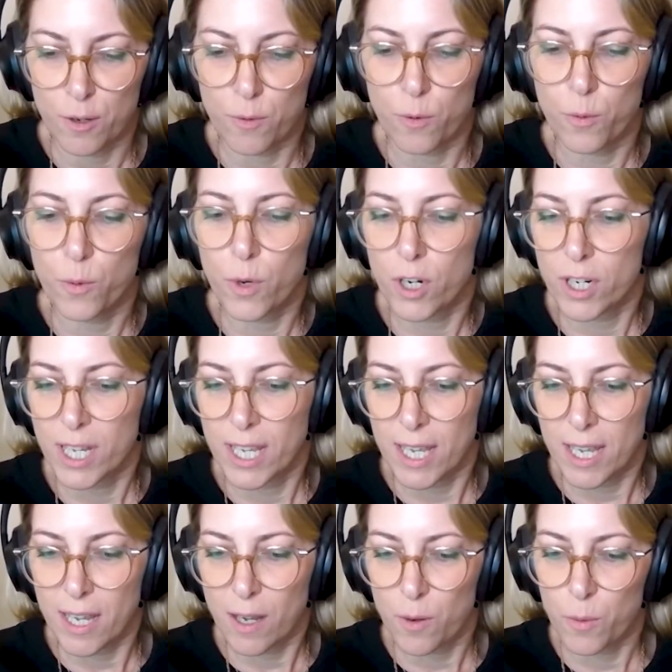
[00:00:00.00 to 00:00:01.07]

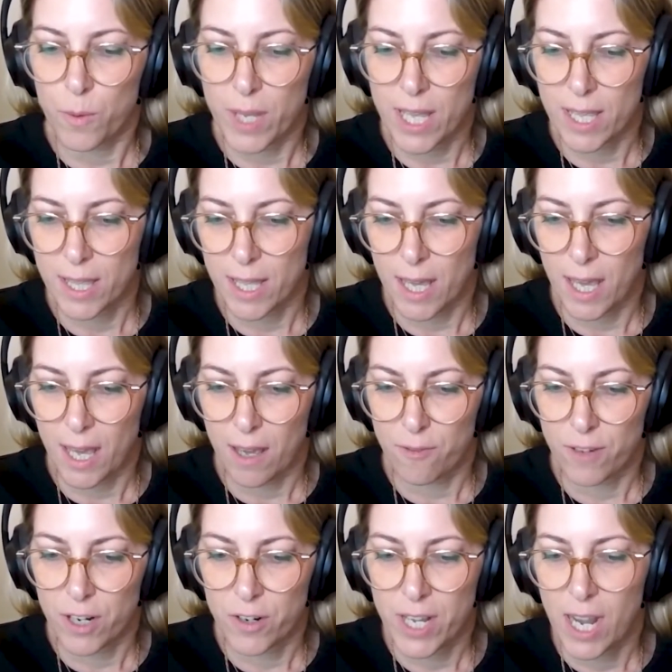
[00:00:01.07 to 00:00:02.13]
working with
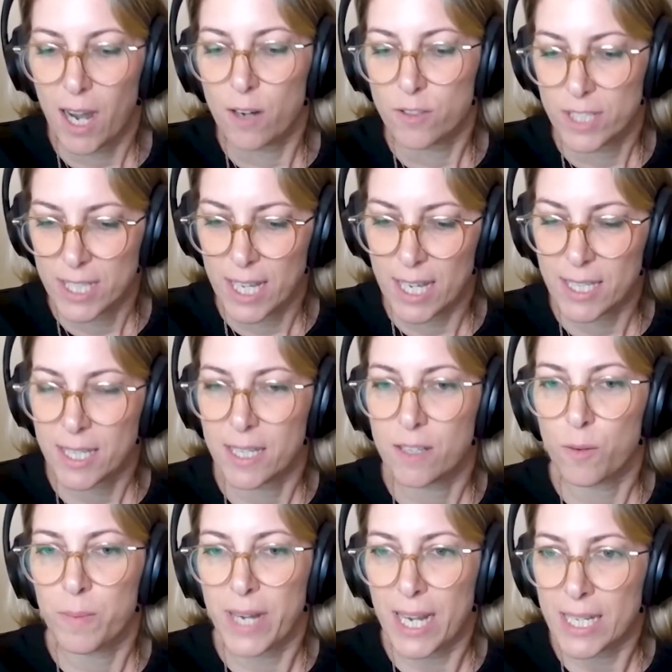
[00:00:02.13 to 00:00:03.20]
very outdated
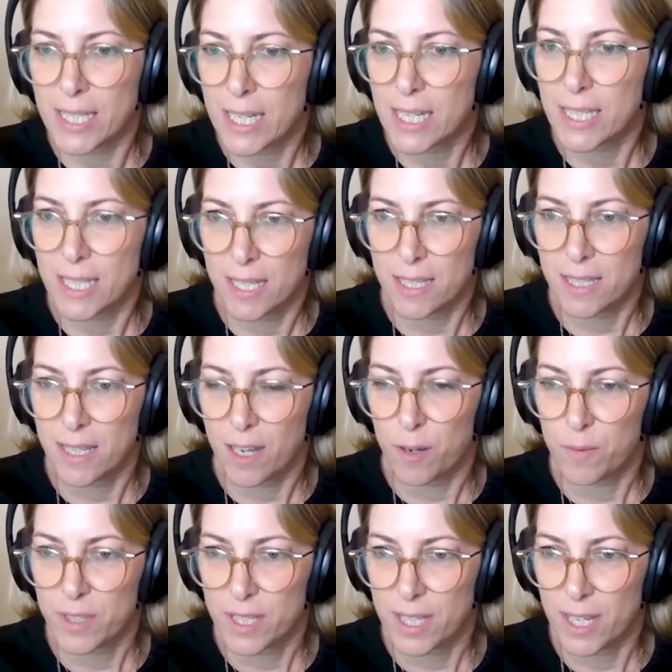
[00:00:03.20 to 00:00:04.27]
operating
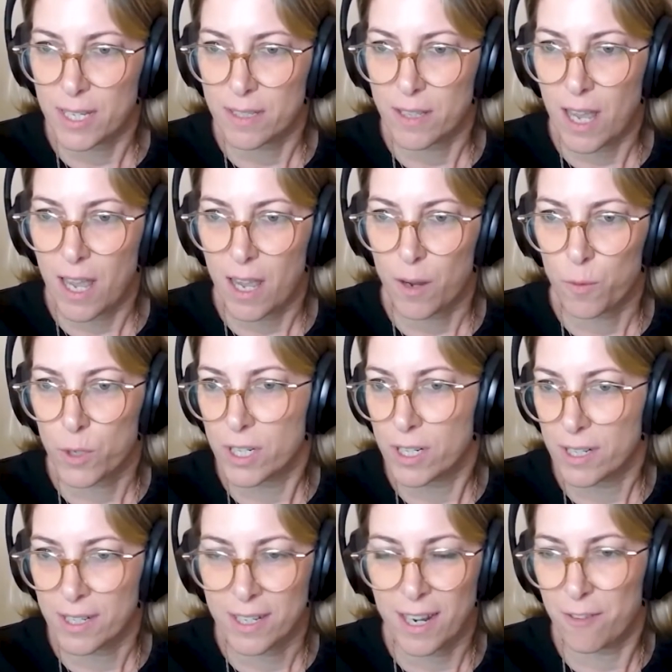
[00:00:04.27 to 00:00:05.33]
systems that
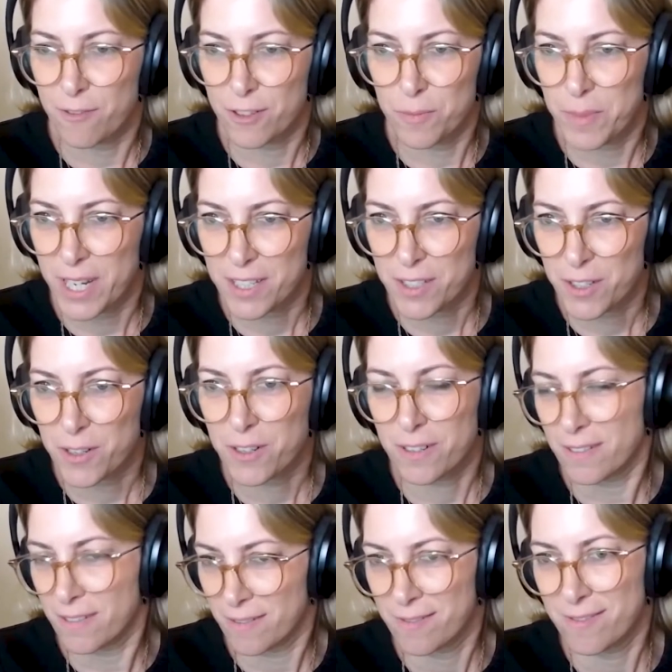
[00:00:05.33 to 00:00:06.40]
were never patched or